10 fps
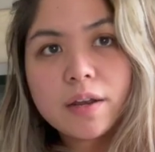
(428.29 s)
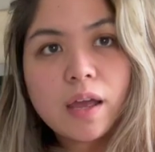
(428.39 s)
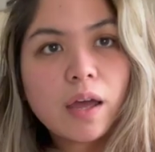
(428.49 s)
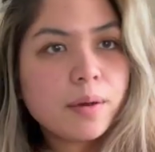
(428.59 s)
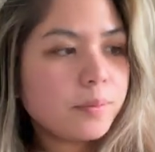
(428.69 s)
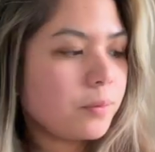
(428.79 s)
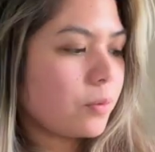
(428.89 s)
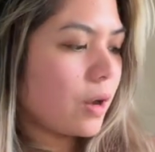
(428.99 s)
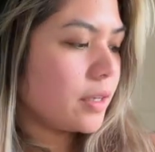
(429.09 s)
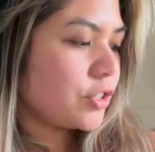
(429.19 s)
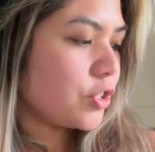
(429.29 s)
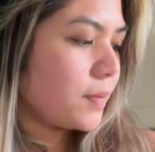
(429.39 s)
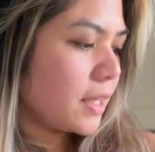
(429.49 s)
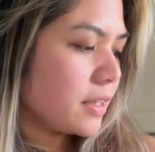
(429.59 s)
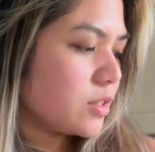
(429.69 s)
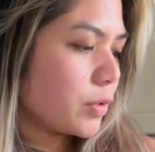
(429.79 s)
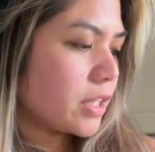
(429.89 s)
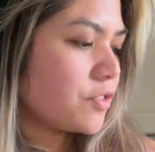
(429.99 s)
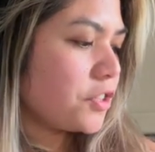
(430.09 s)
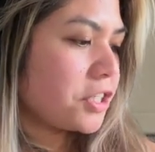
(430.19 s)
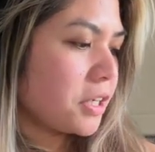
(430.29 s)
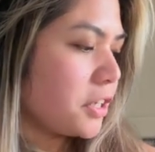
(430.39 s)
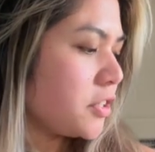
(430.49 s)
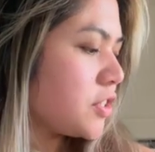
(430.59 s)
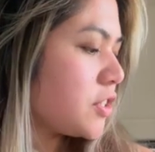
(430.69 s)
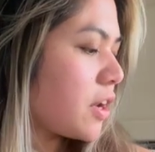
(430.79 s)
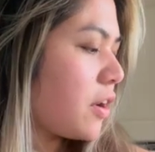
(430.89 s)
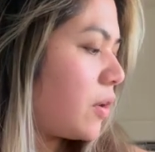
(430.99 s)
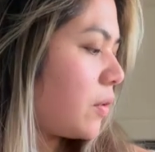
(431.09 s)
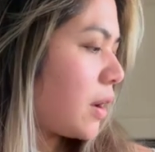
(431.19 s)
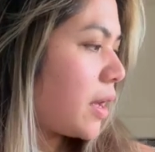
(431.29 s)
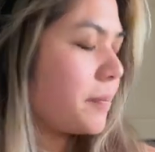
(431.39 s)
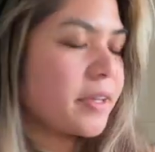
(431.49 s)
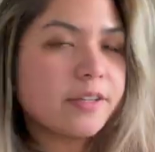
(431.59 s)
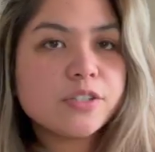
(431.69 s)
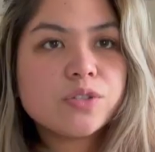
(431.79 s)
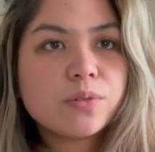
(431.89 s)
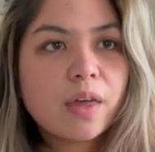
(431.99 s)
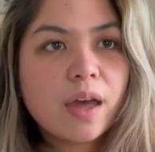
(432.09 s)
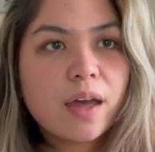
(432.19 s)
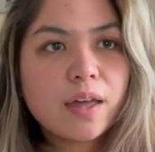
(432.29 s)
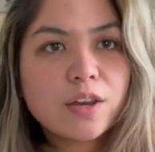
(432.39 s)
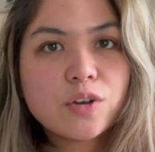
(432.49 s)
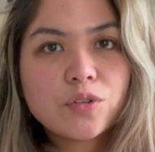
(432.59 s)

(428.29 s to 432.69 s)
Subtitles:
I want to make these wings for dinner, so I'm gonna do that